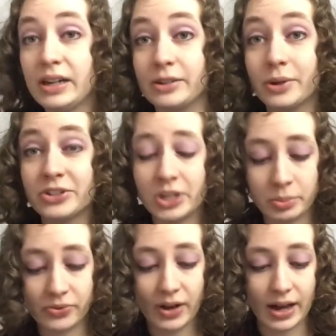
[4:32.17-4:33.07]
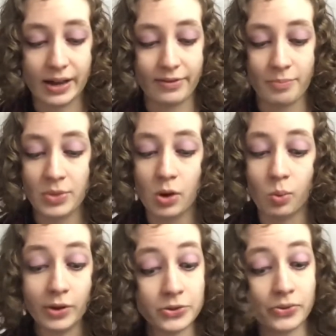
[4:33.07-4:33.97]
question number 5.
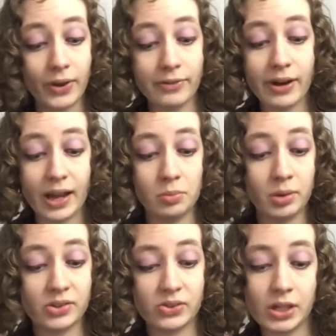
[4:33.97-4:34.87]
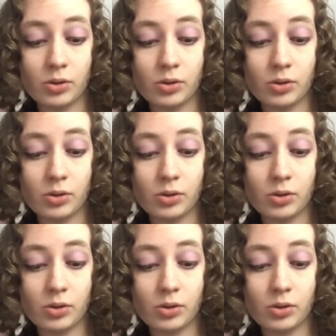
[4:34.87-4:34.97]
What's your favorite NPC